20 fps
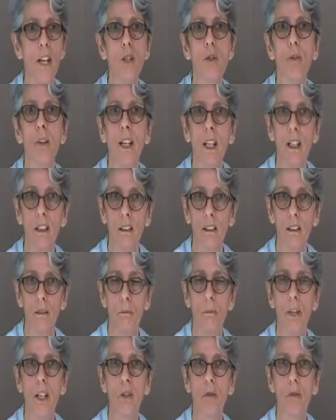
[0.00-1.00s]

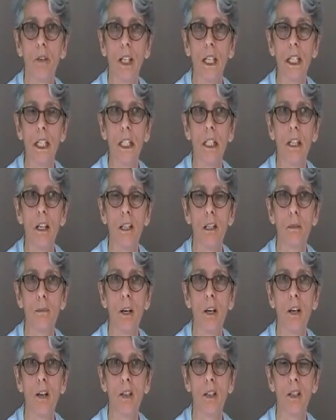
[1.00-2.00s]
measuring, I
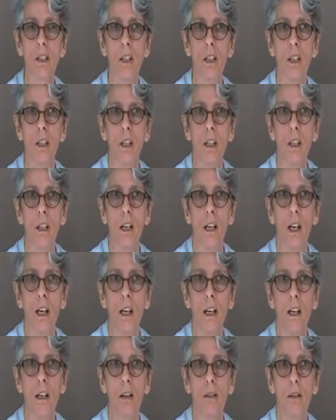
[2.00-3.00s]
suppose,
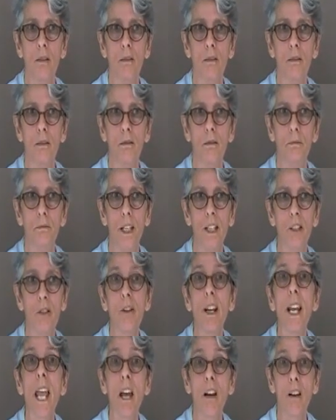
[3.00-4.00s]

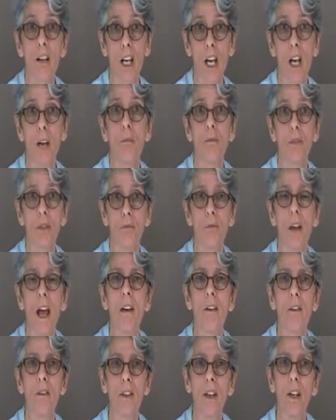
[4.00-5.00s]
measuring outcomes
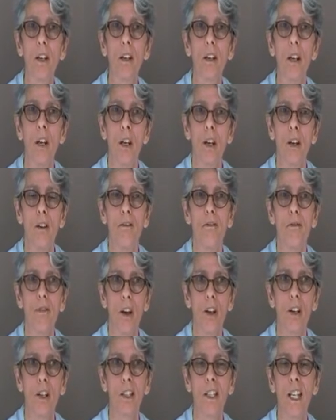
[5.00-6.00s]
rather than
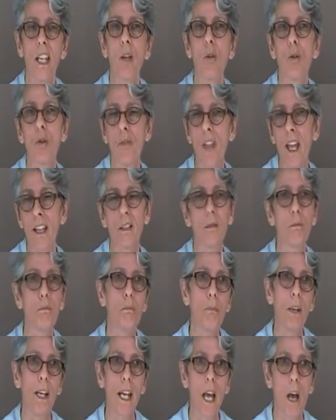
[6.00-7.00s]
focusing, or that's
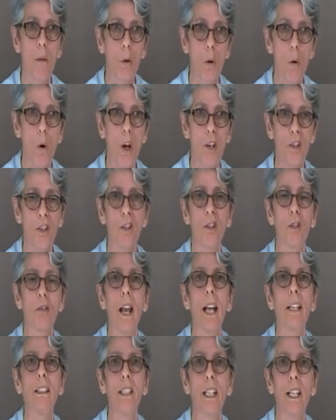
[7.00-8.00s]
become quite
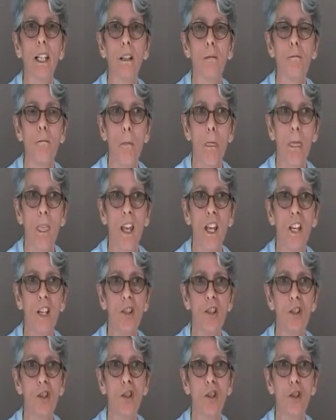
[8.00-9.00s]
distracting,
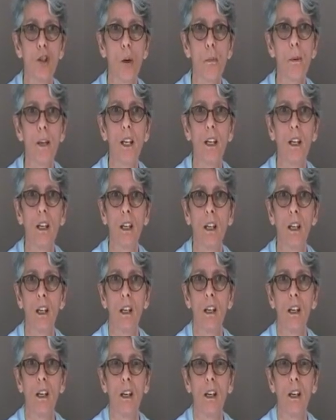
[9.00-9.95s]
and stopping